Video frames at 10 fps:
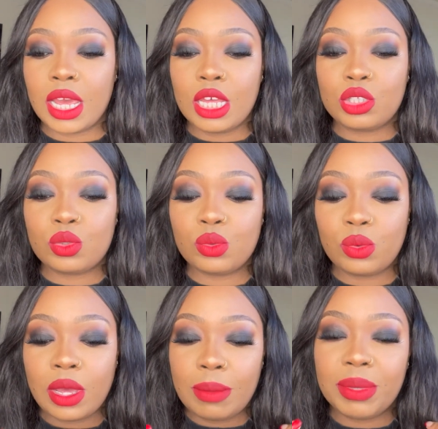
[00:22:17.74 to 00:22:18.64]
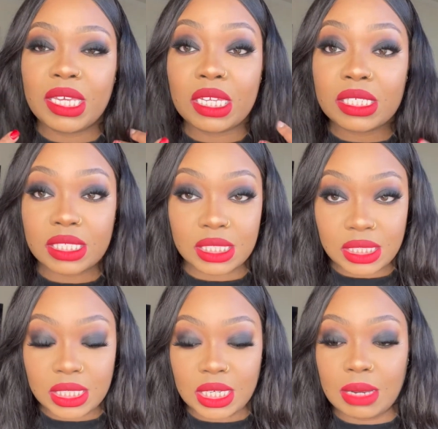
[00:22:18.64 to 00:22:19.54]
to be
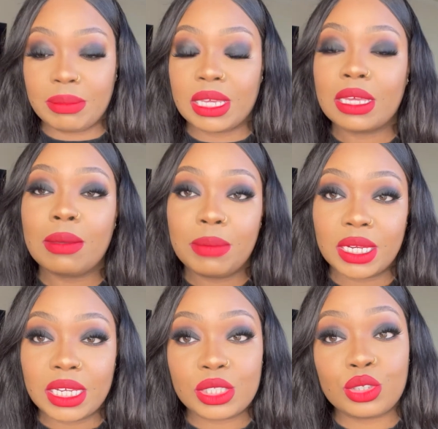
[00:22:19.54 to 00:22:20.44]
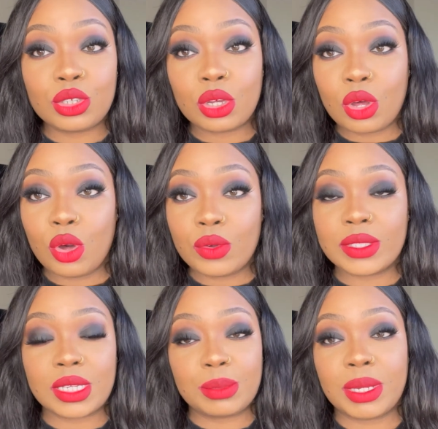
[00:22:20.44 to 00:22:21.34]
consistent and being committed into your goals,
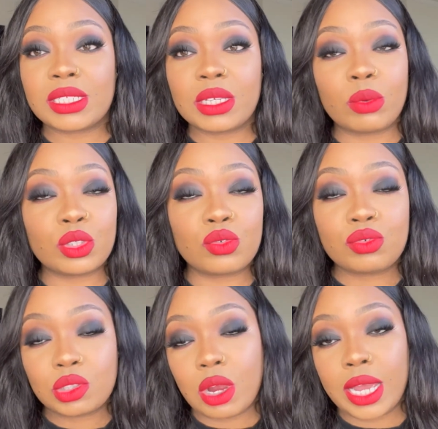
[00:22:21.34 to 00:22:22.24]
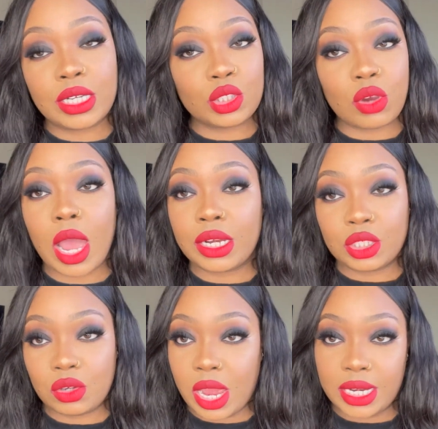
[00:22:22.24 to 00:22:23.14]
especially once you tried
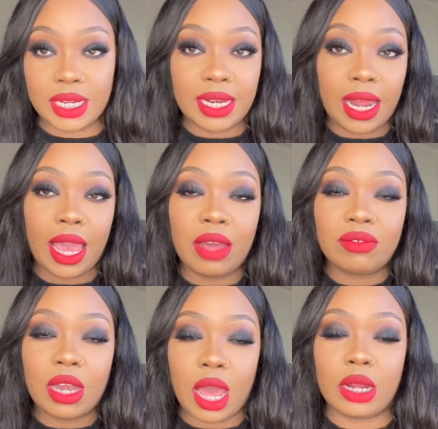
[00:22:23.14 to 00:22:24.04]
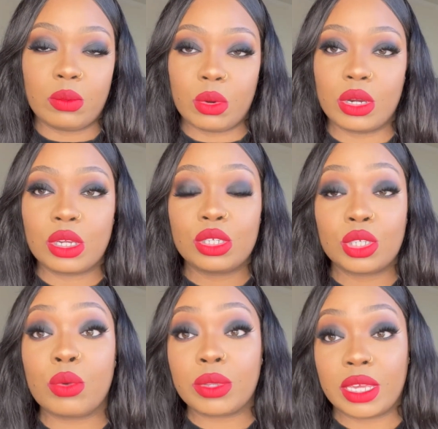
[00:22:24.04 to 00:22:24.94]
and it have not worked.
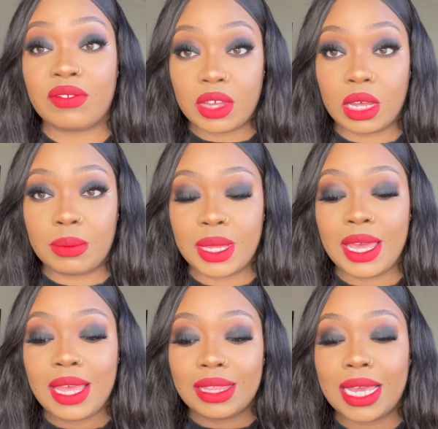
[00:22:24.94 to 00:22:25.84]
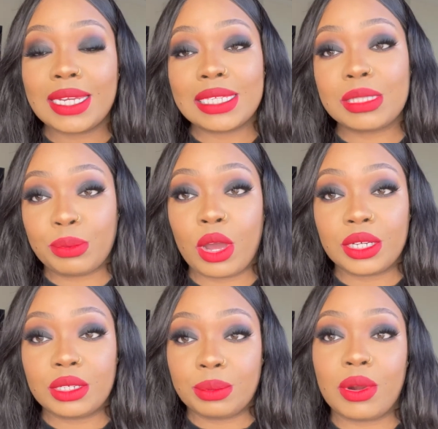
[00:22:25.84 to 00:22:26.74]
Don't give up. That is part
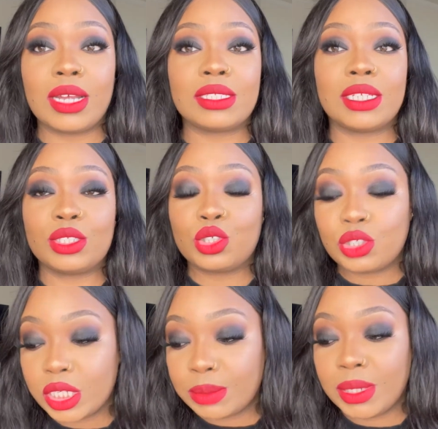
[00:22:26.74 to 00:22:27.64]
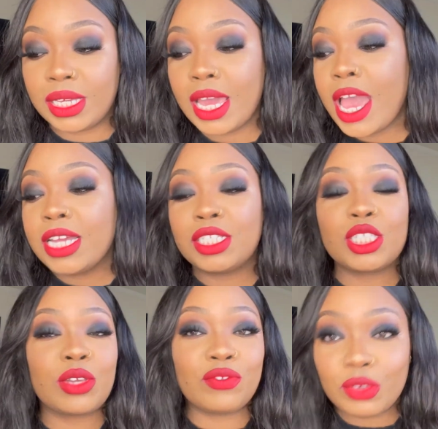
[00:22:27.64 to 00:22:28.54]
of the process. Trust me. Just
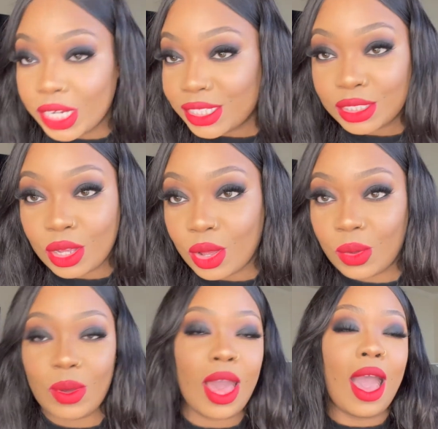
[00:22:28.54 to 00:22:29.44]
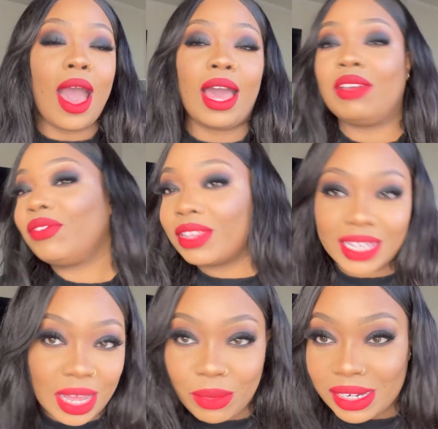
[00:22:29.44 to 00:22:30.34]
a few days ago, I felt
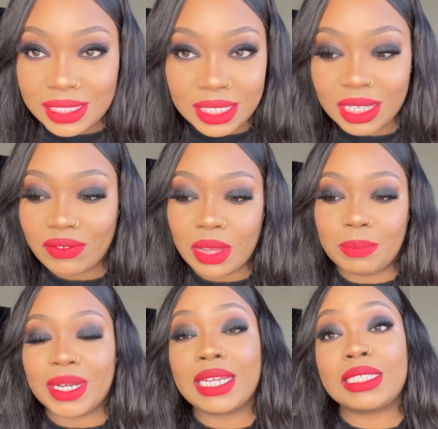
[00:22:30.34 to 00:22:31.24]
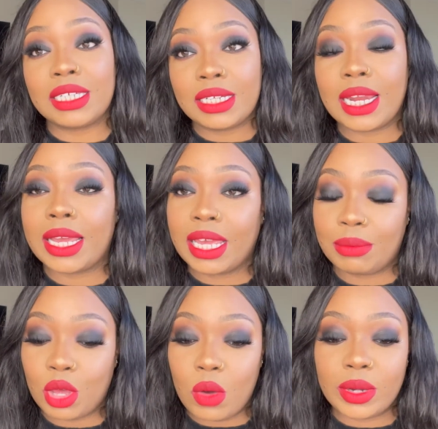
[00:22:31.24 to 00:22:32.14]
like I wanted to give up, but I didn't. I kept
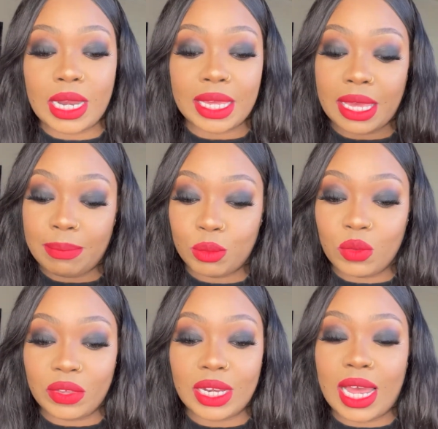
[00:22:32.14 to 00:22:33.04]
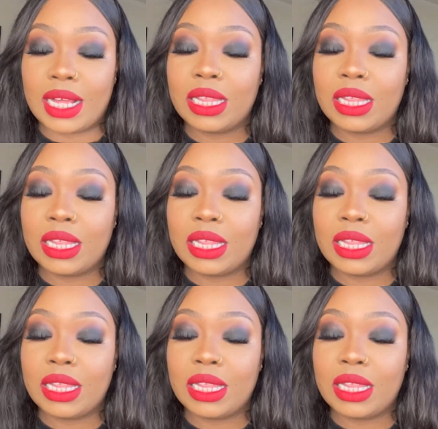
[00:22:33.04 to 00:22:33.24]
going. I kept moving. I